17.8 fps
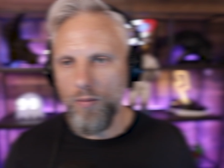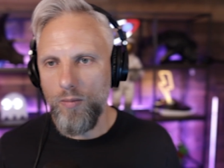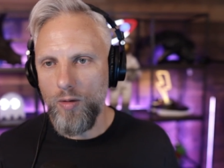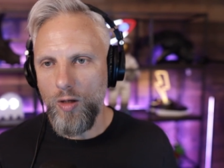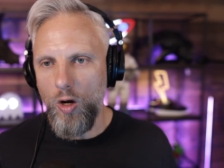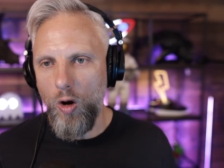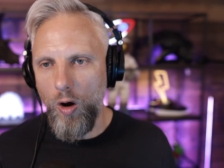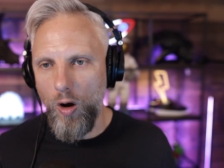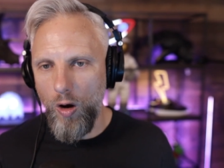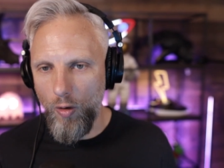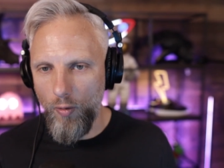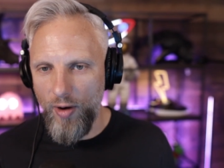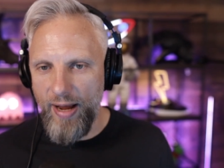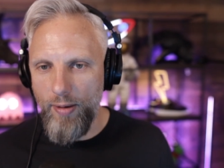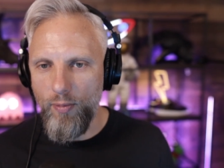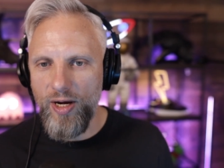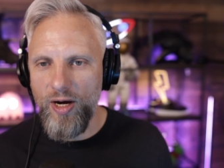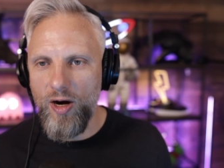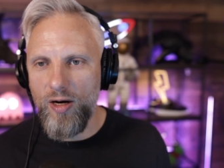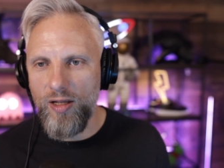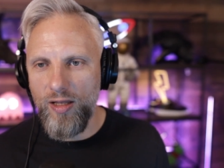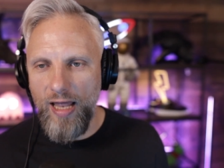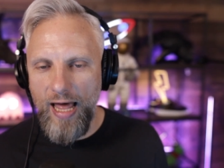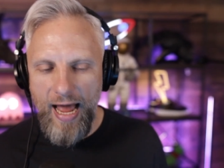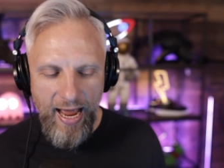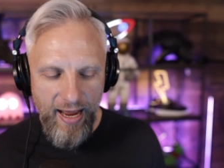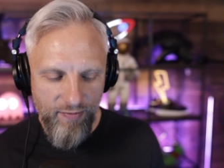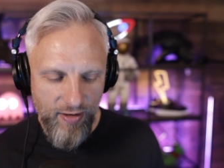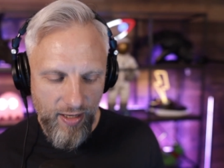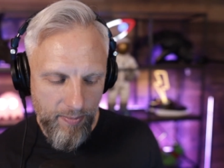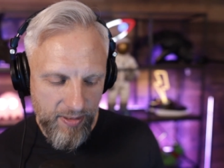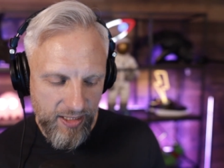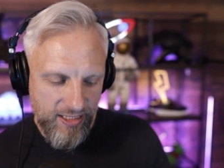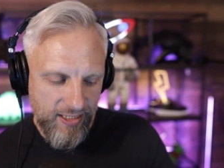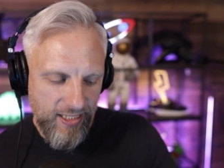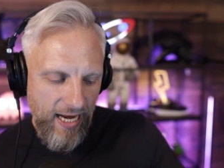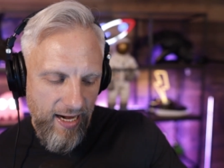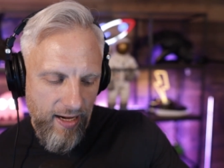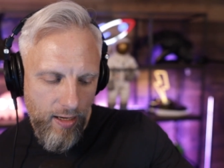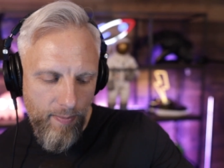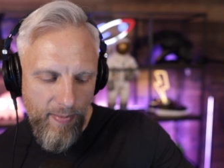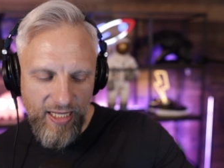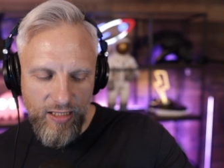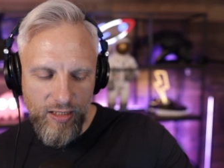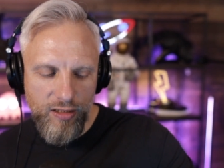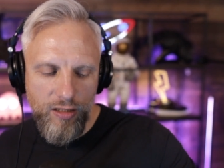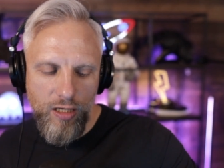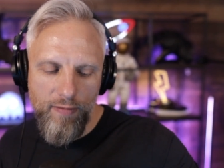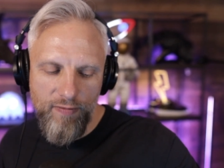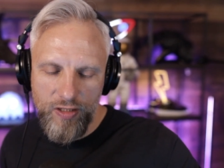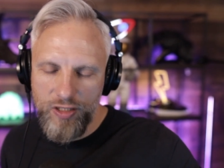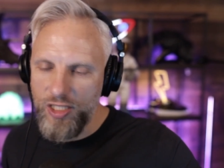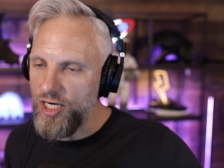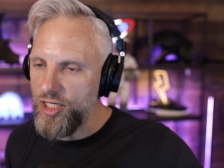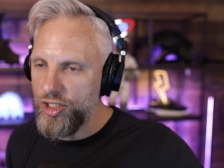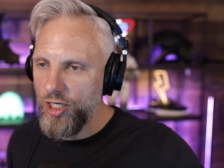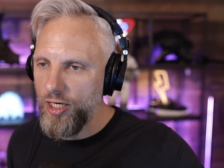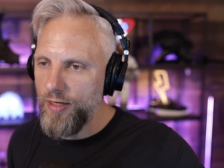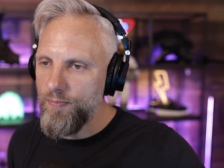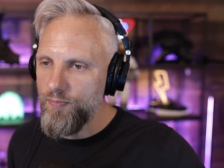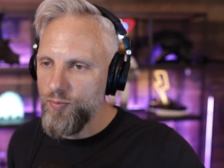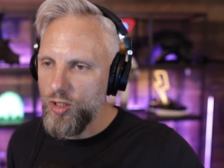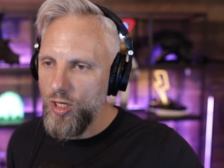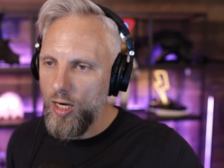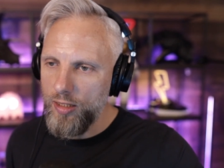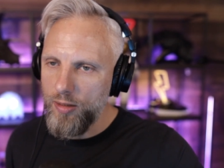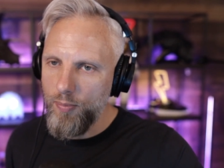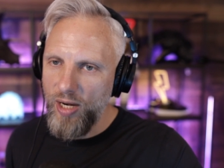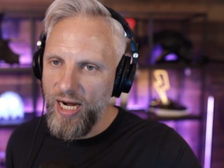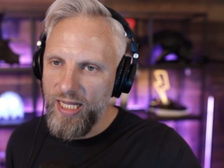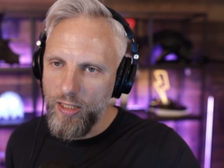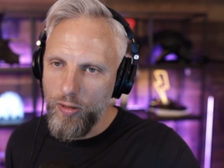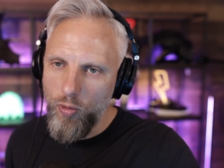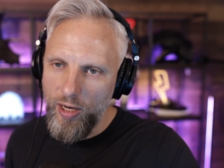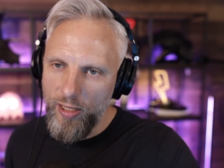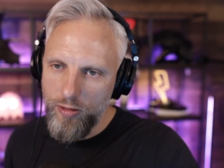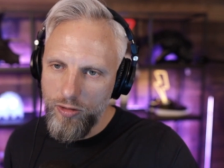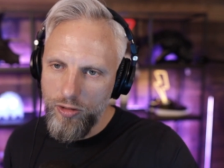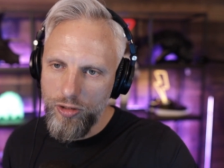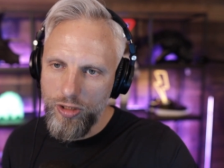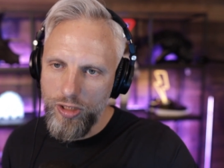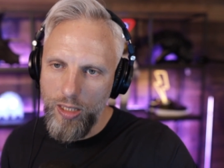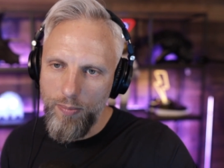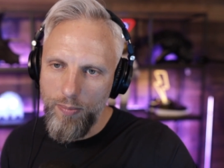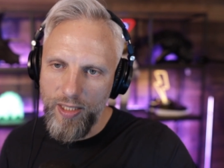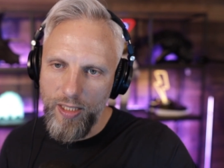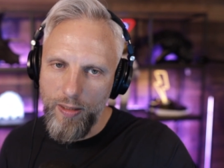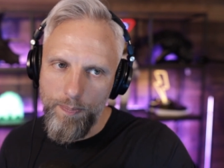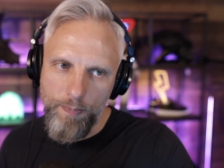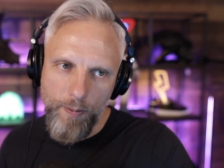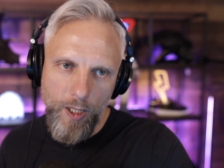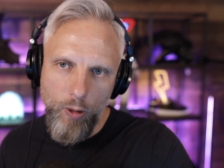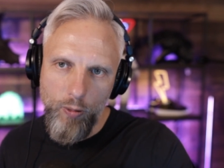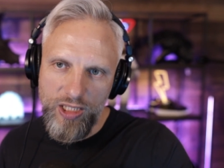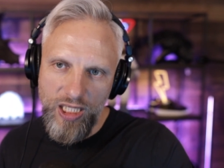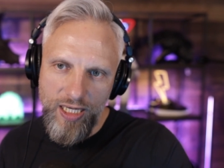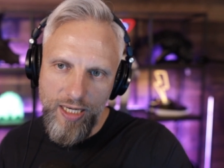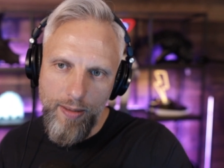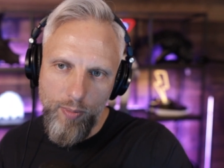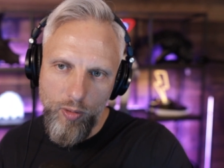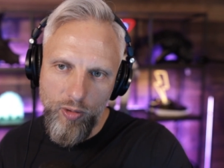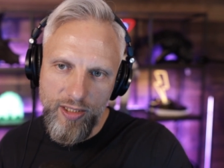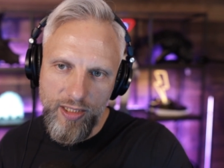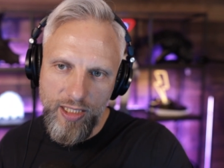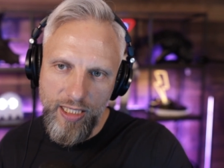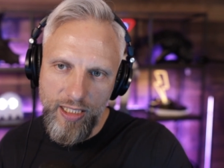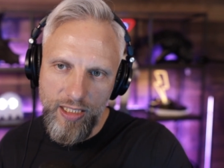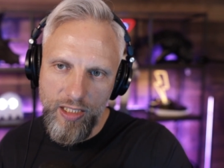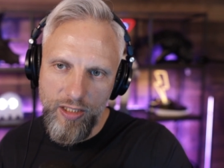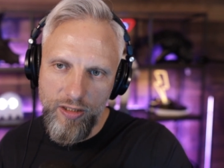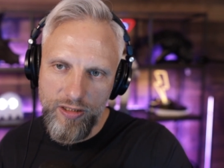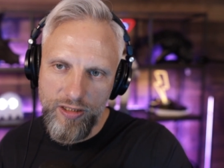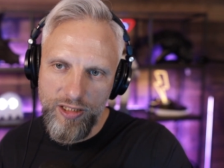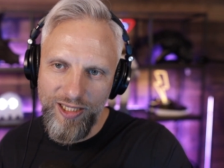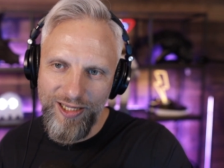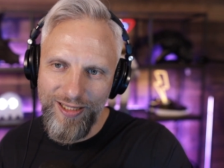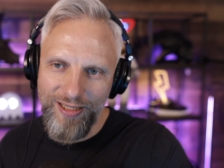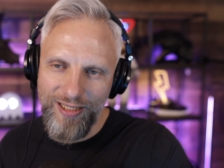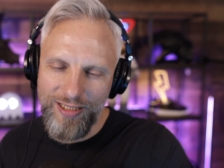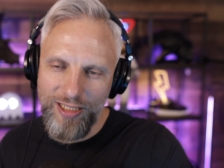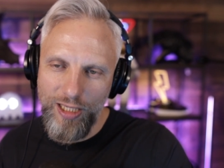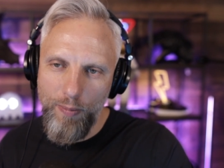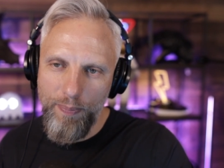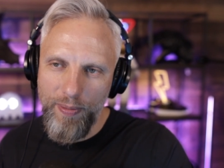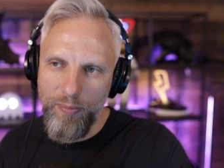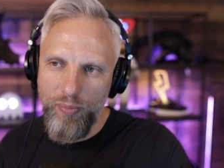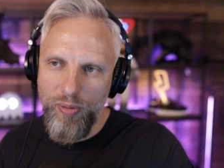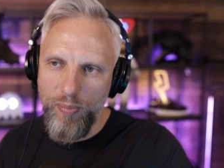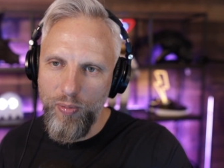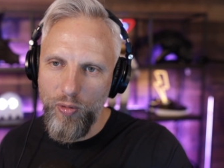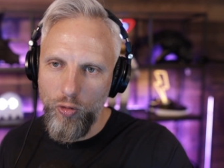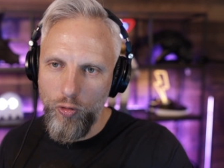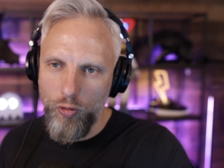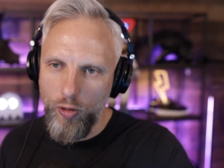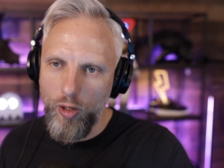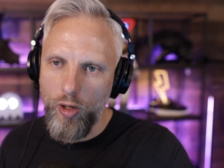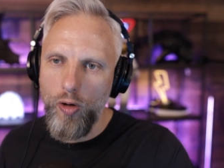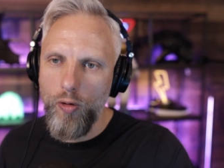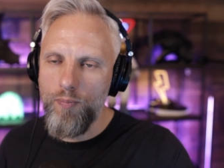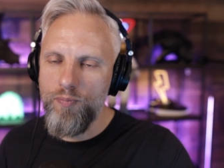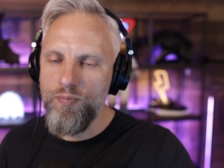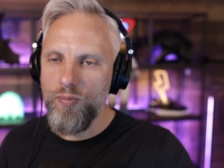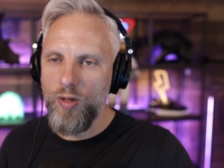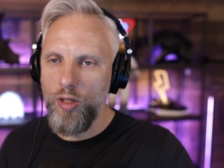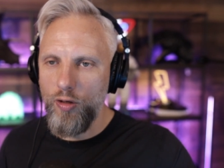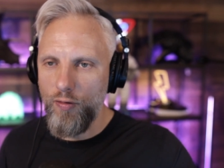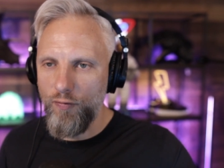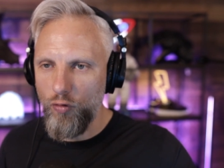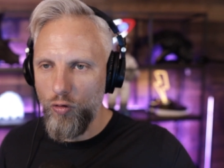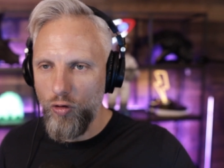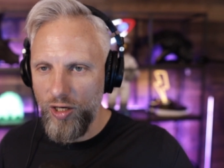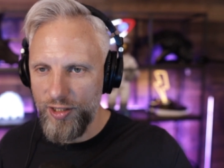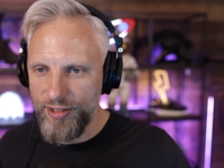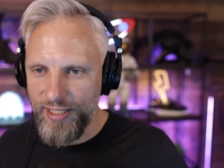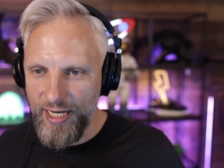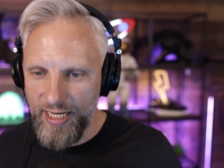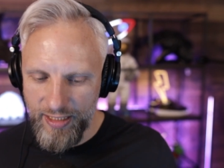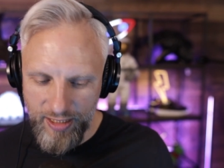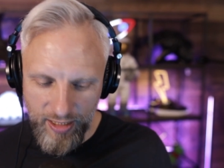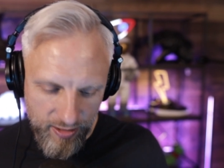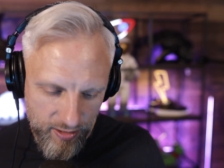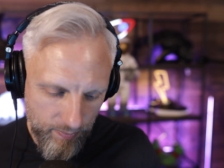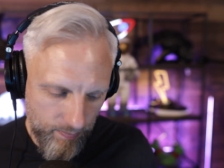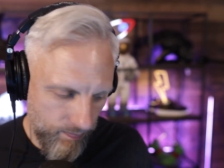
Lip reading: All right, we are live, and I'm excited about this conversation. Dr. Bradley, why don't you tell me what the number one thing that you're seeing that's helping people grow their full arch cases?